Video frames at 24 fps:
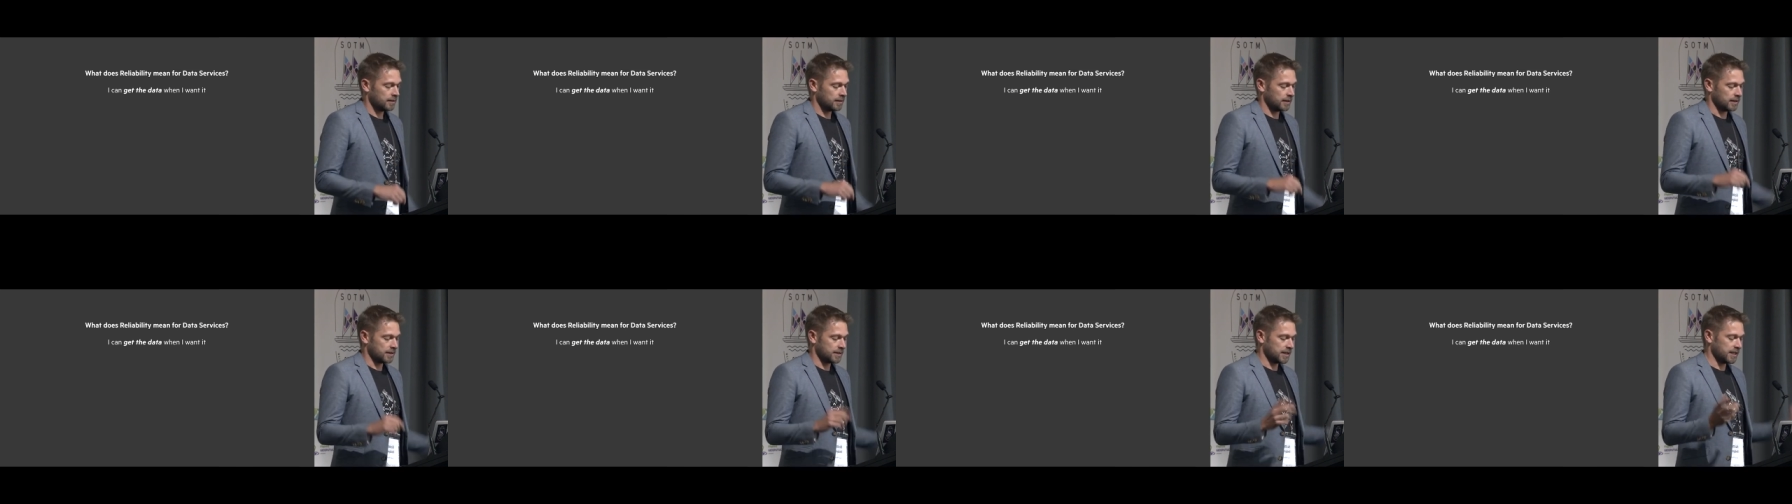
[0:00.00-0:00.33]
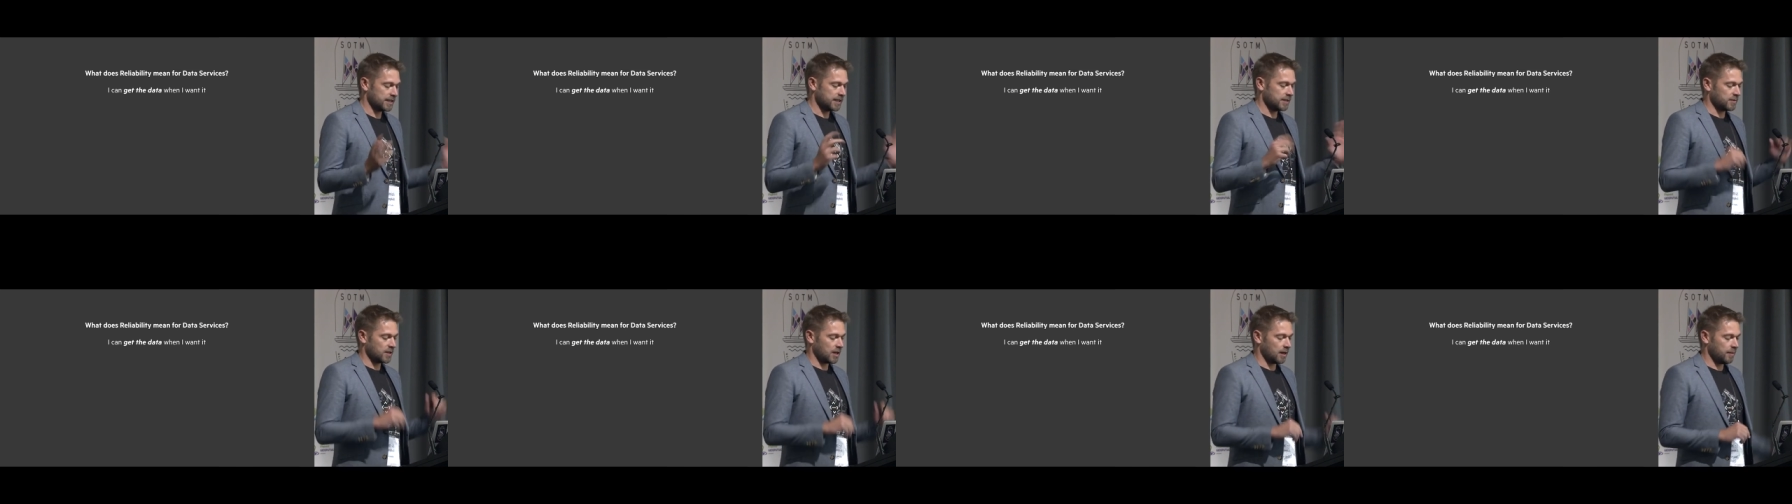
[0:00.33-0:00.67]
The
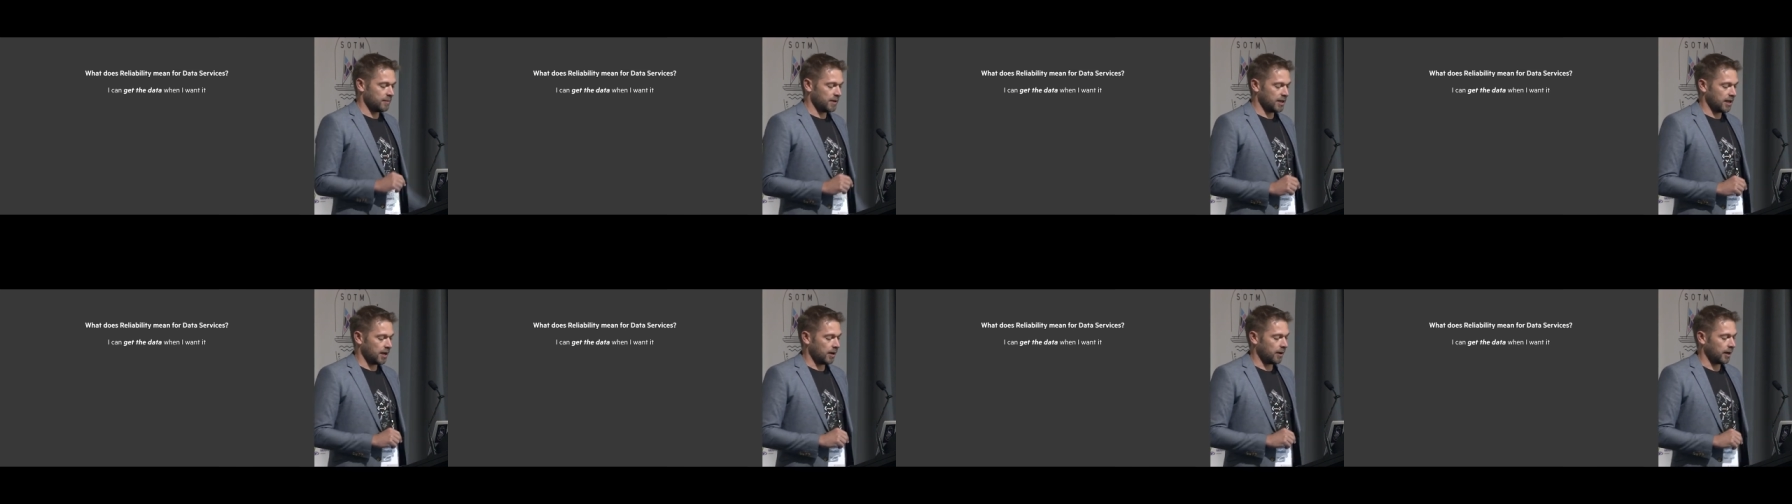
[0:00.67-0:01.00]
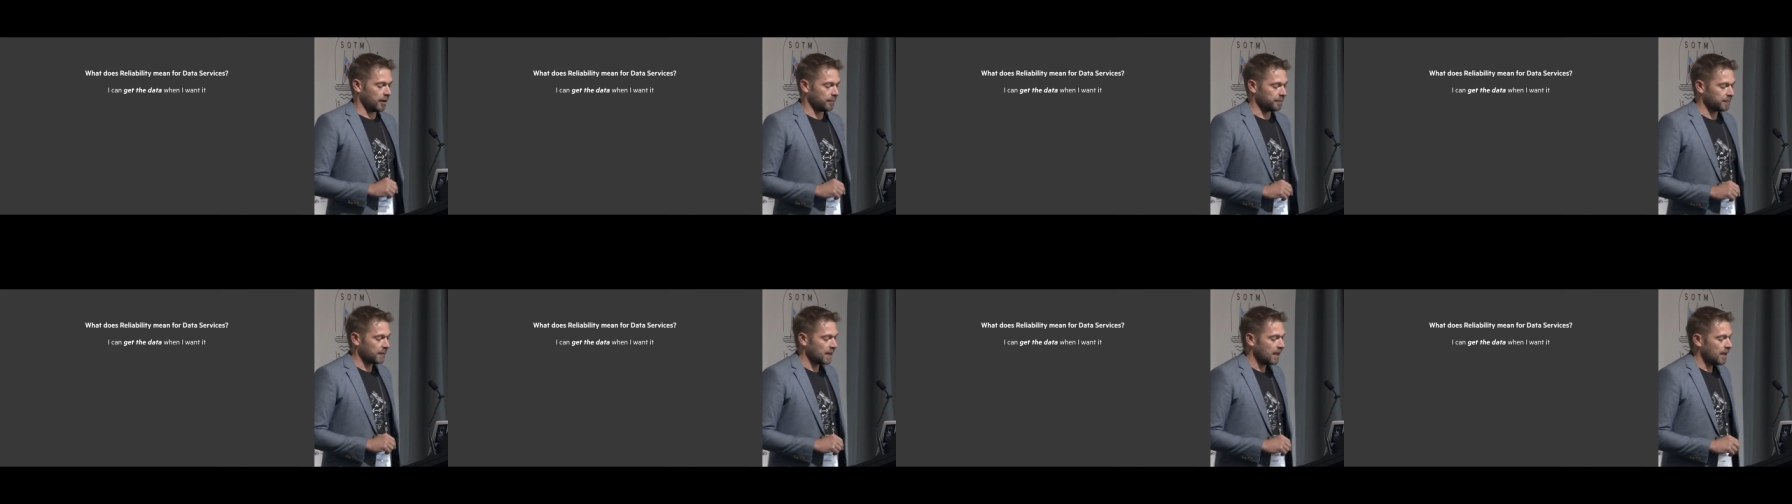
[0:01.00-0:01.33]
system's going to be
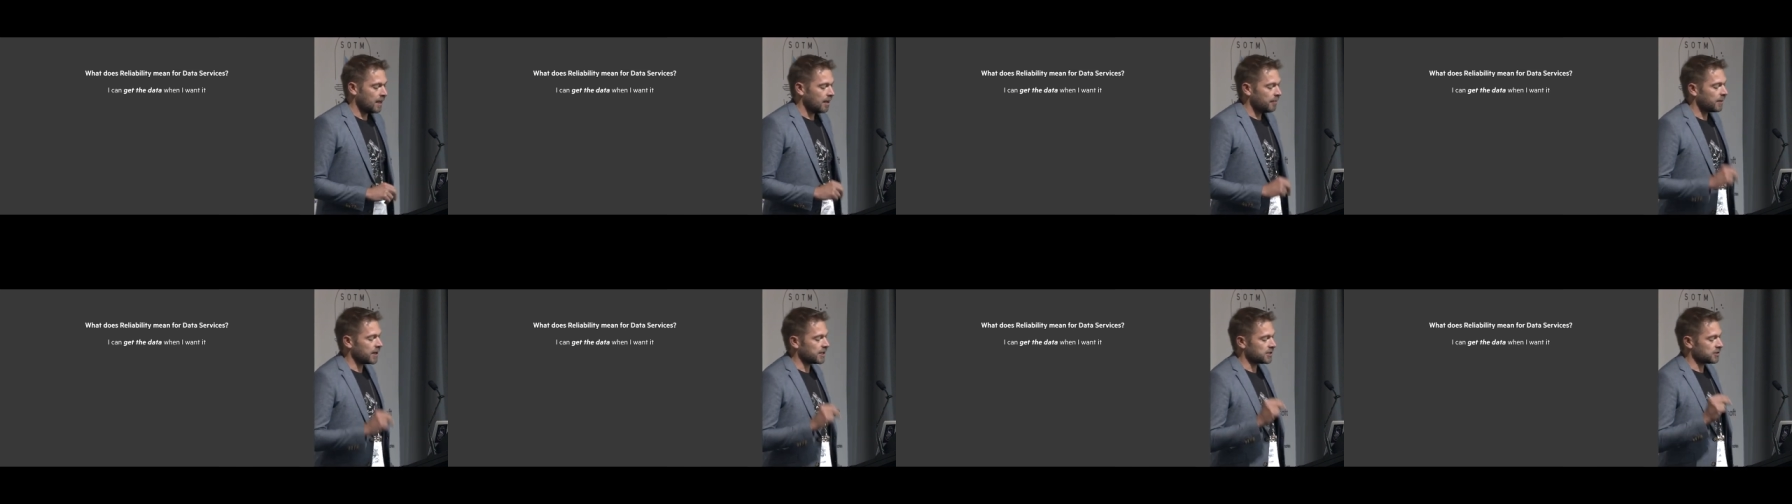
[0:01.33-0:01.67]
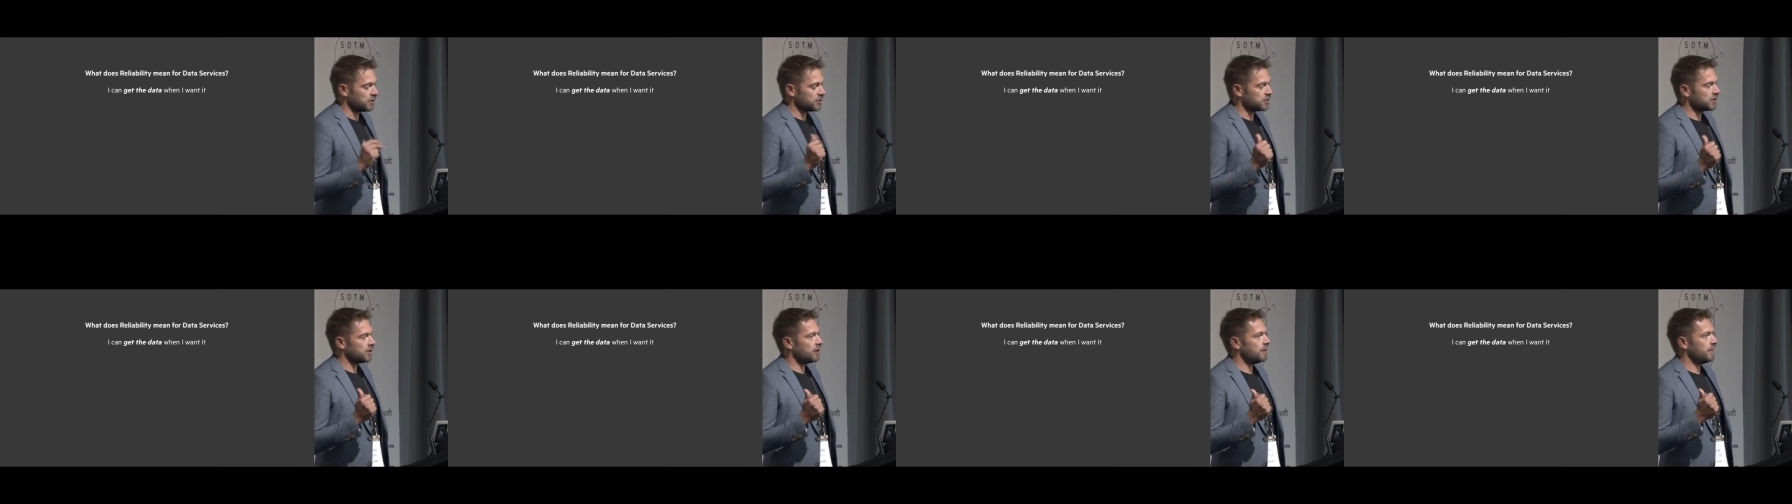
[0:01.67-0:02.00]
going. But it's
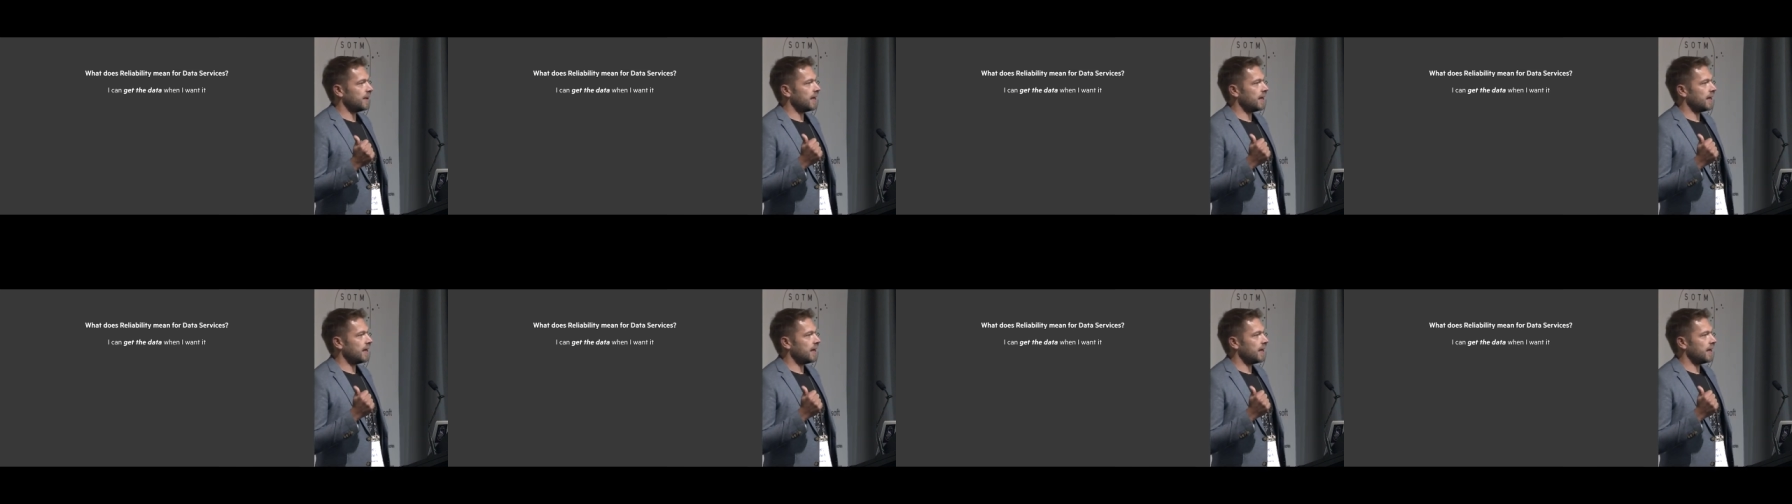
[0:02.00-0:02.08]
also